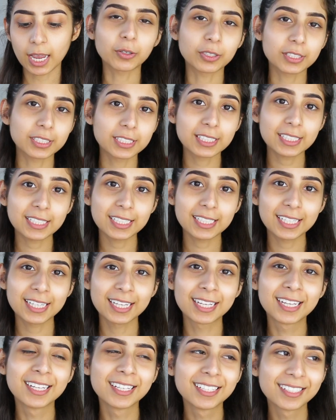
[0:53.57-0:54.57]

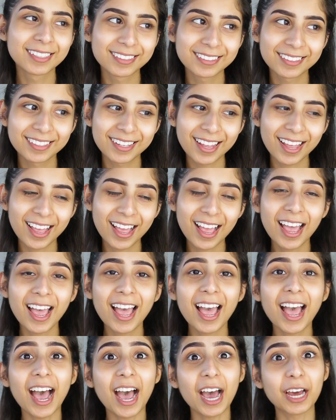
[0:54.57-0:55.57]
Honestly,
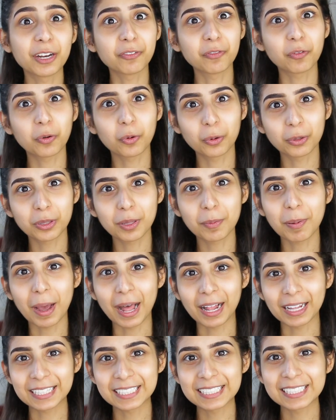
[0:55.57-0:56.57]
out of all the
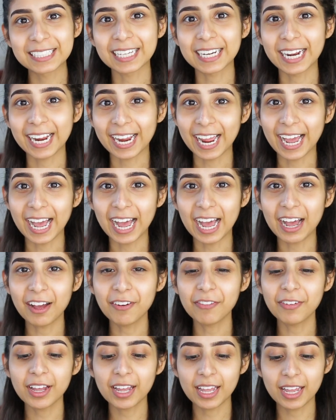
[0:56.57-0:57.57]
palettes that I
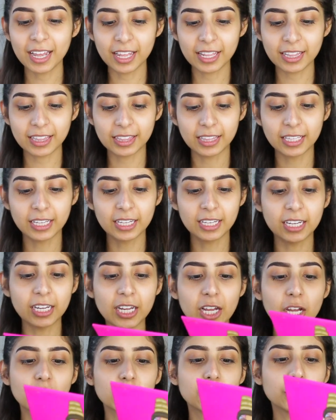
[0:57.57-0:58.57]
have,
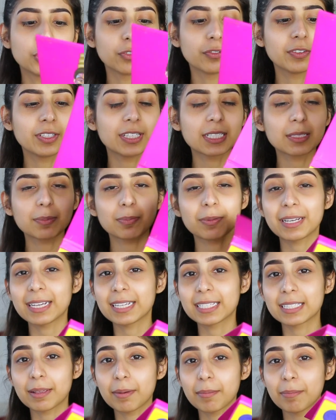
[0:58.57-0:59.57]
the Juvia's
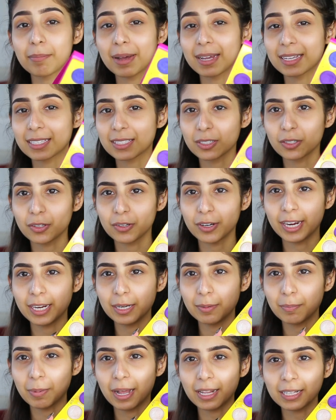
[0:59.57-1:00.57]
Place
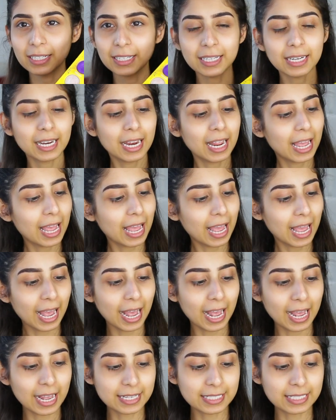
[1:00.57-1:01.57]
Masquerade palette
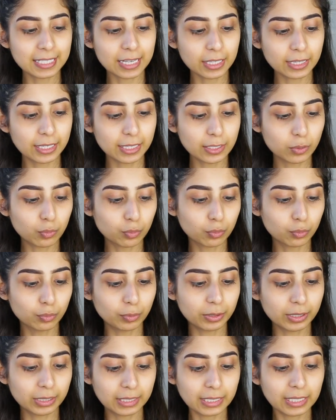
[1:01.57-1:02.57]
has these
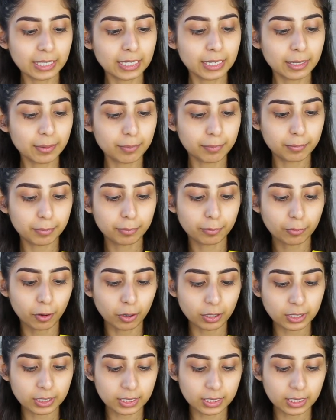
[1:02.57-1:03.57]
really
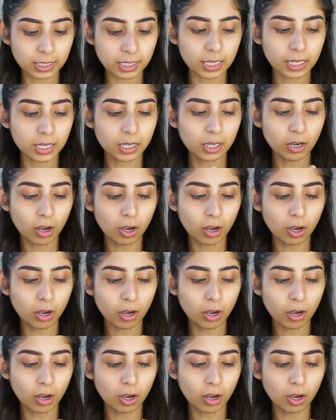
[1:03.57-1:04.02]
bronzy,